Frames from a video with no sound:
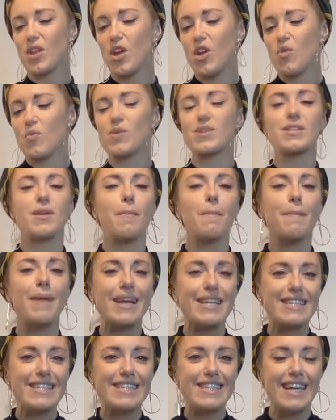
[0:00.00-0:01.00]
was a
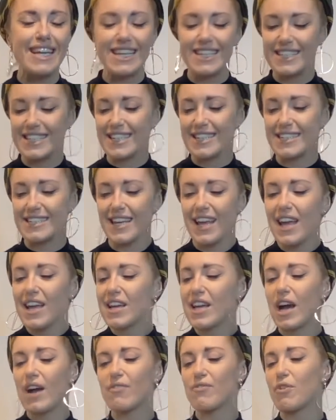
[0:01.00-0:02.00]
meditated
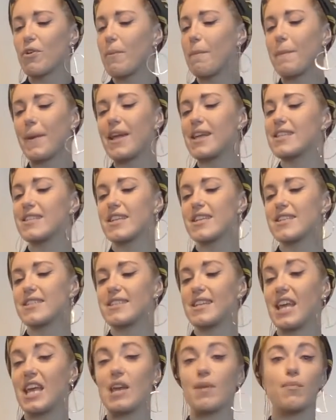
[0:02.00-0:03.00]
cover basis
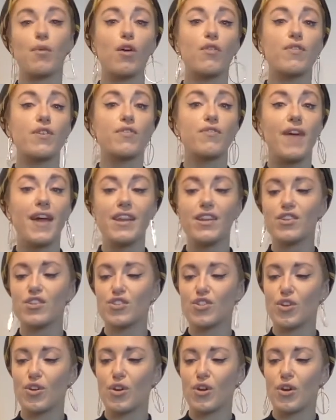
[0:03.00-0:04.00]
name of
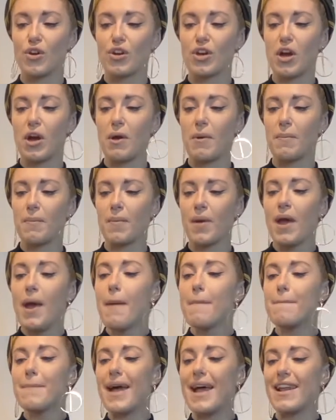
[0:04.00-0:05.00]
adventure come
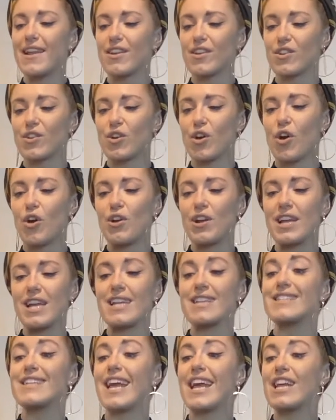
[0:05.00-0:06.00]

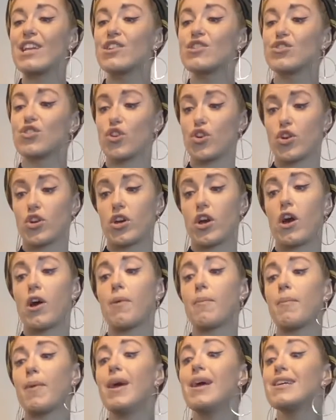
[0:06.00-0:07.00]
melancholy, danger
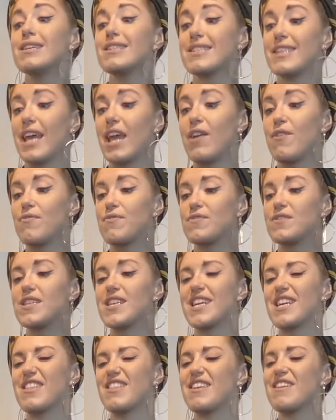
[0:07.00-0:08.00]
come
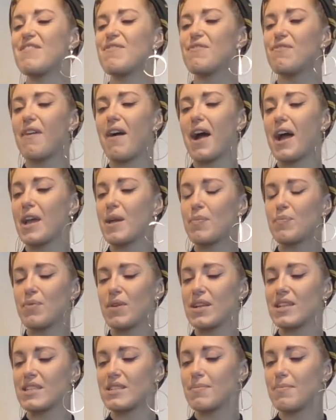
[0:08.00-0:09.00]
safety, the
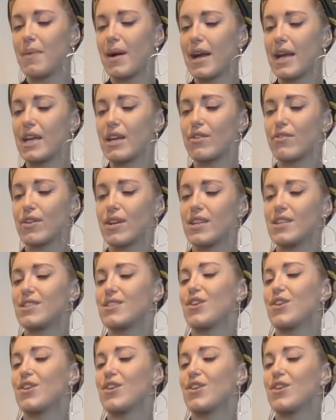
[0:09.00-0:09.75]
vibrant migrant